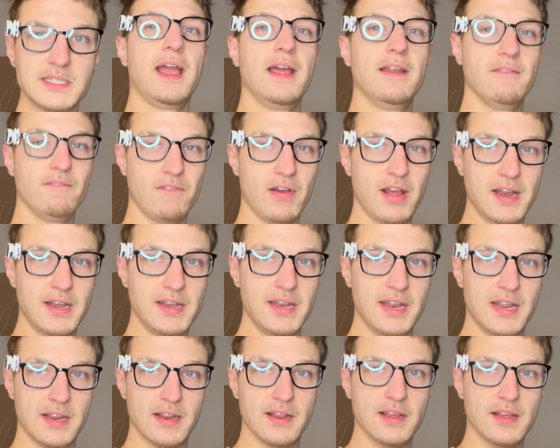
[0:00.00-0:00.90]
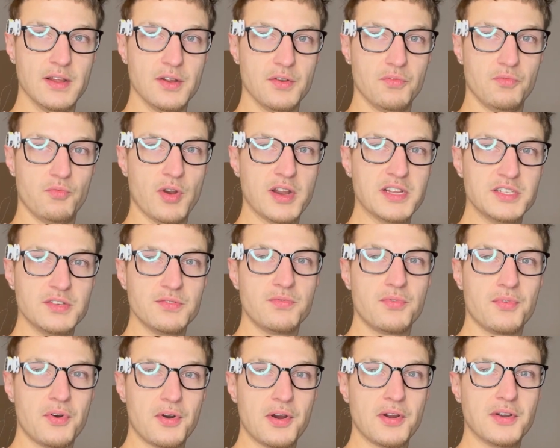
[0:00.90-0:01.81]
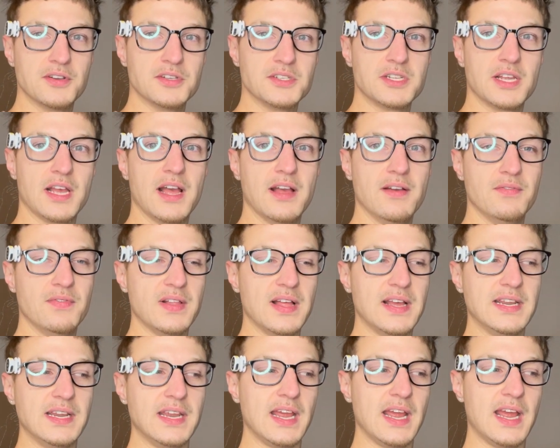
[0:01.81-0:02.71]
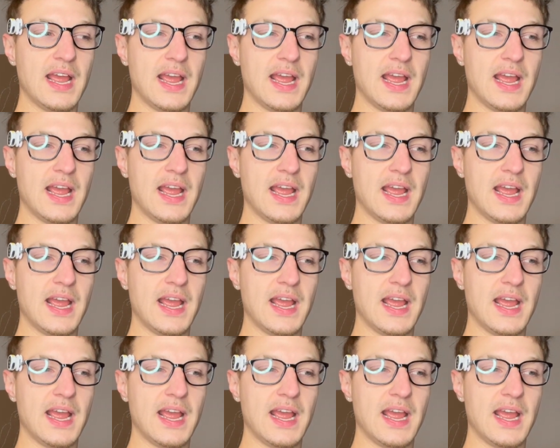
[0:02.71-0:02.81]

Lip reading: and finding reservoirs of like